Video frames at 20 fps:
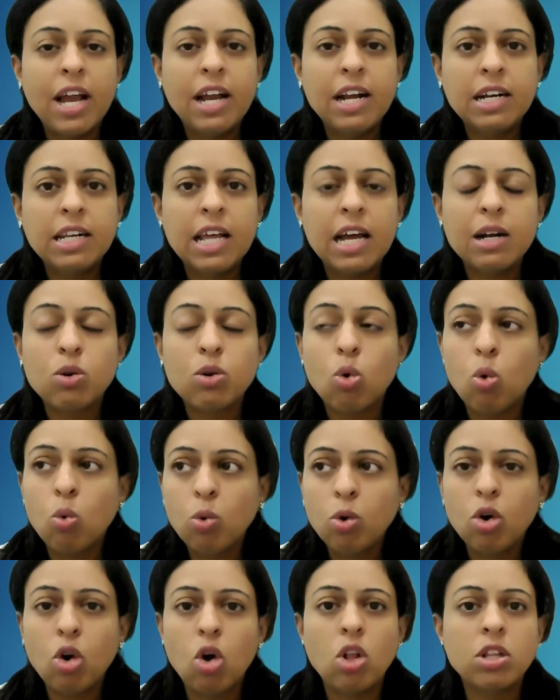find that
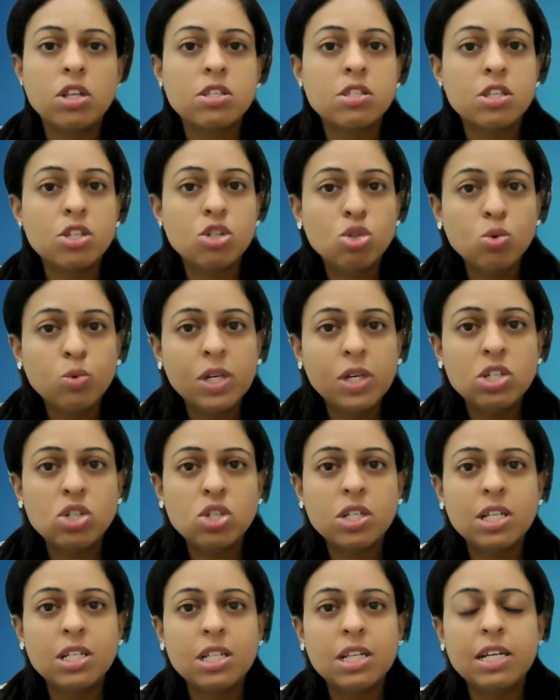overall the
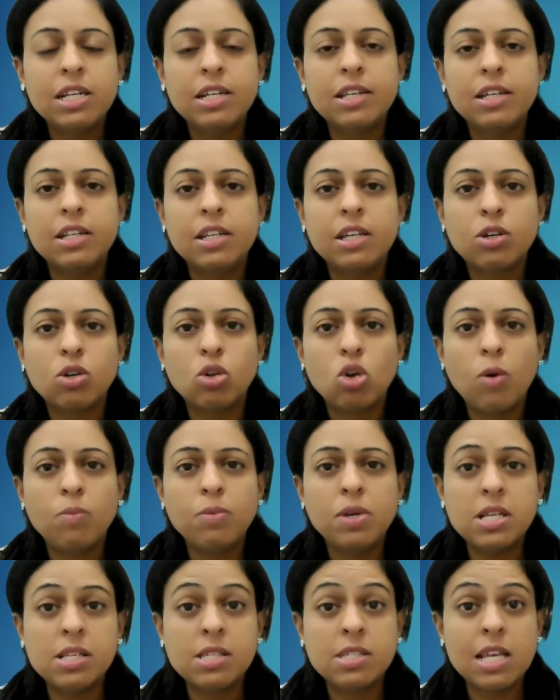situation in the Indian
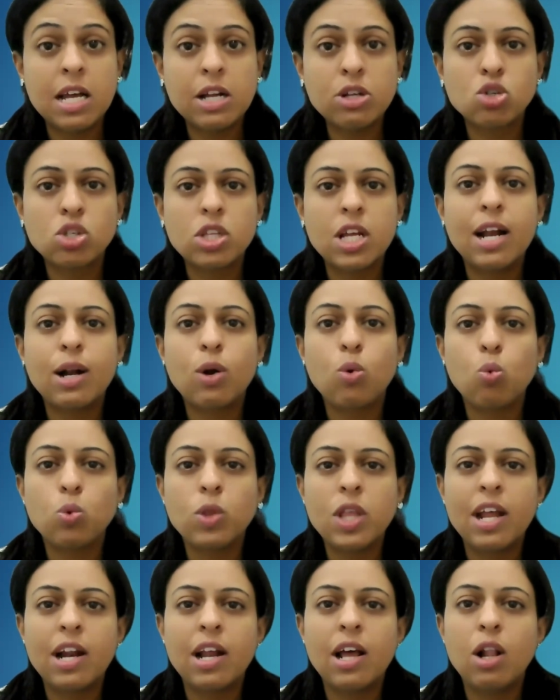economy is such that
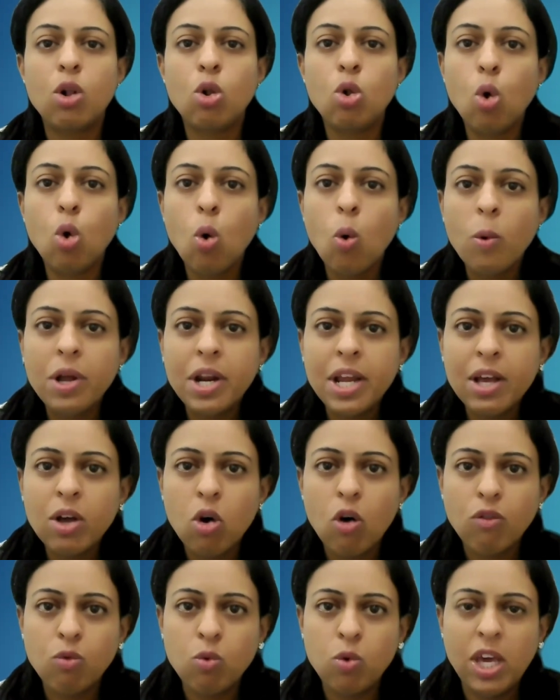there are
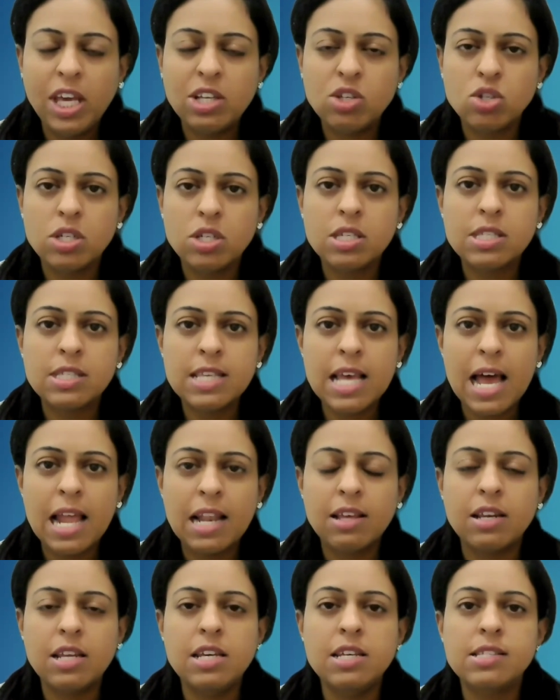lowering of wages,
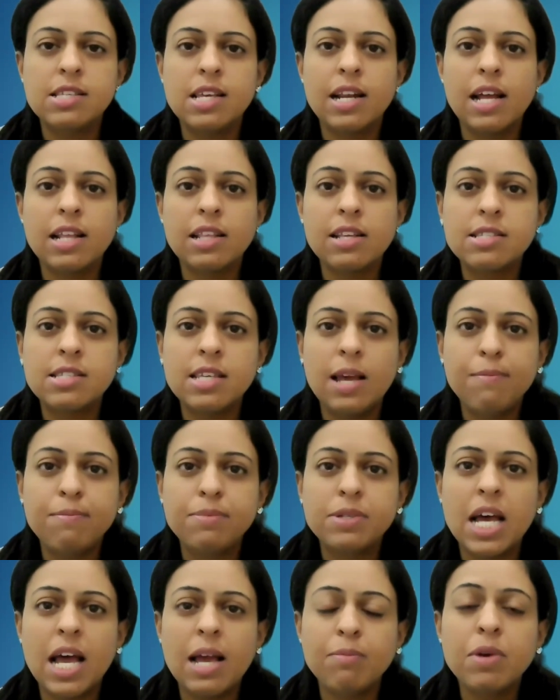salaries, and at the
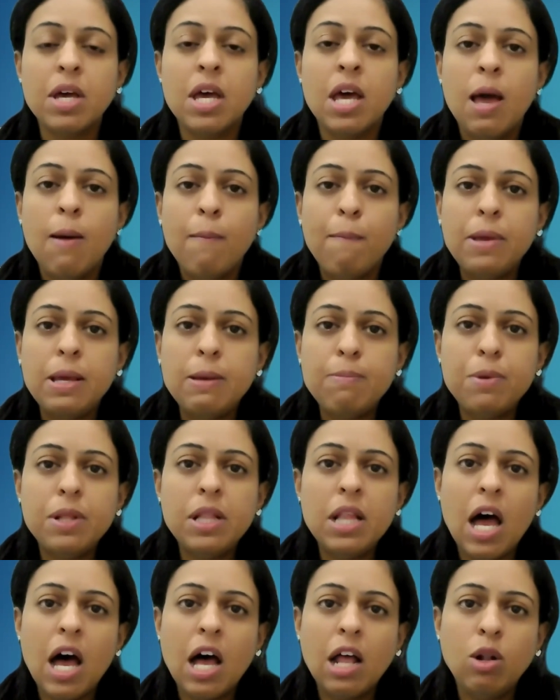same time,
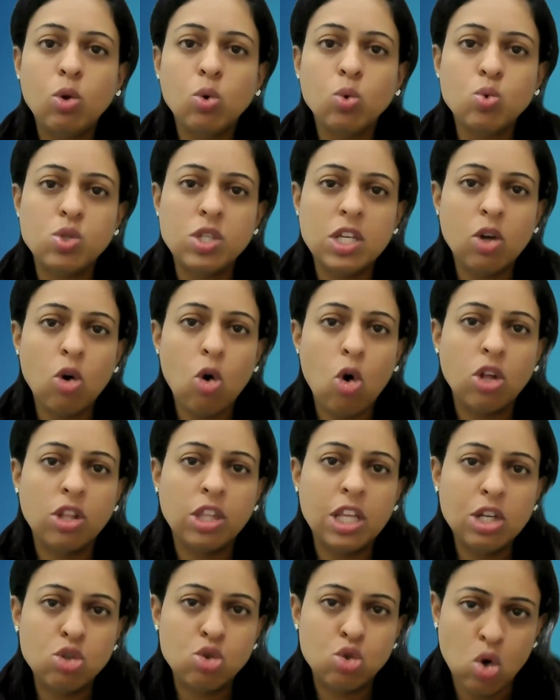people are losing
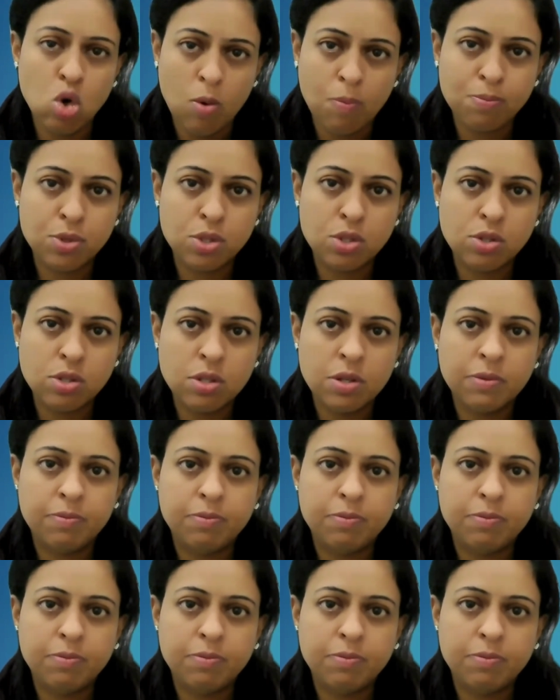on their jobs.